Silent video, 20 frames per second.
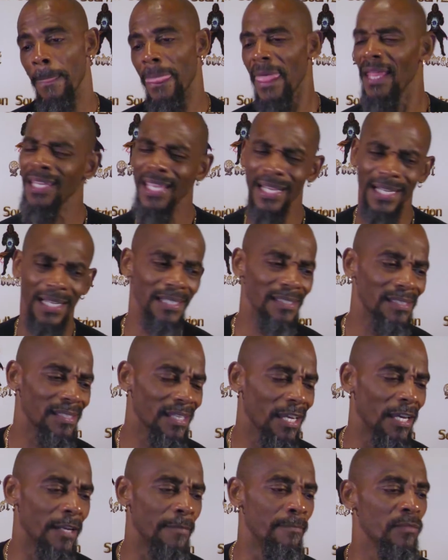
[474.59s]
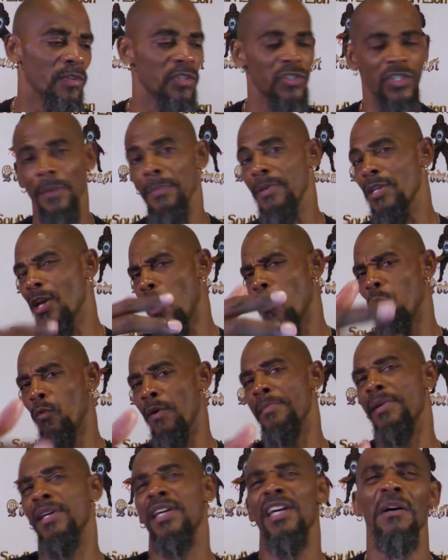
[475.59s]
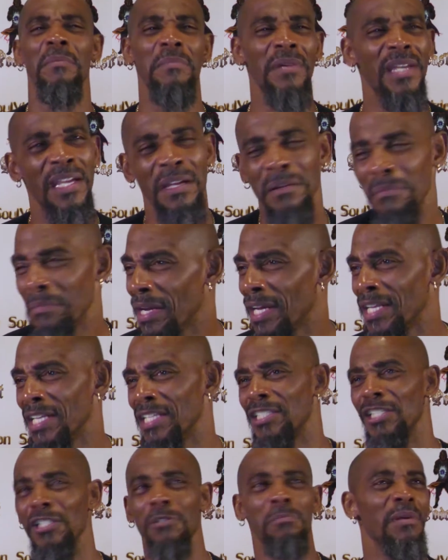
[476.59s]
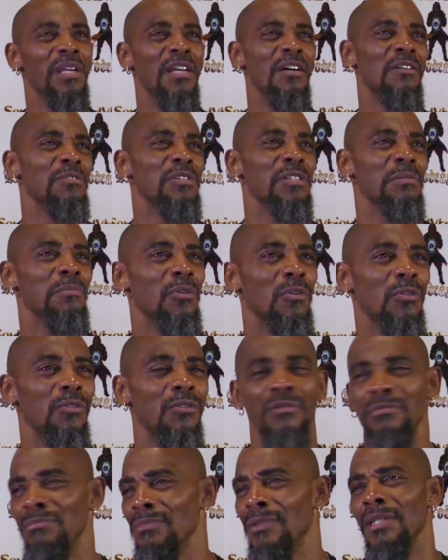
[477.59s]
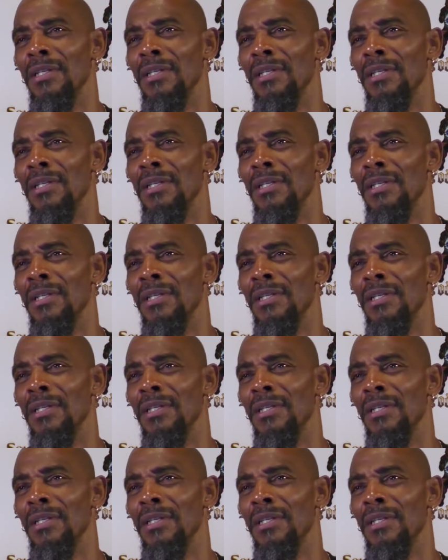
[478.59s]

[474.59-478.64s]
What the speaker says: And like I said, some of y'all women come in, man, and just be on some old